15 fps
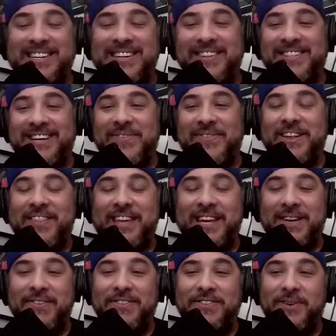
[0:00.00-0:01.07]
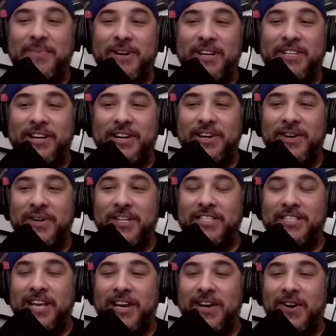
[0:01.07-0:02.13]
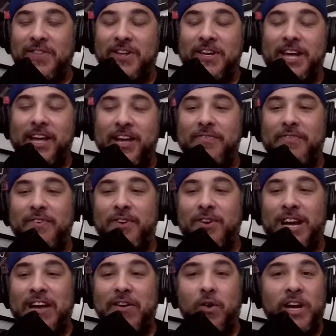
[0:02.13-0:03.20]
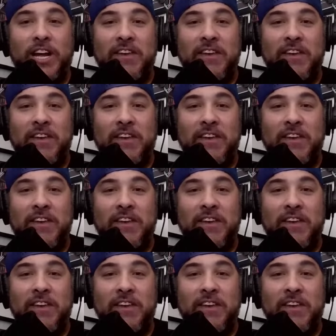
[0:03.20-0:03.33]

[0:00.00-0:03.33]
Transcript: seriously, I want to thank you so much. I know it's later in the day for or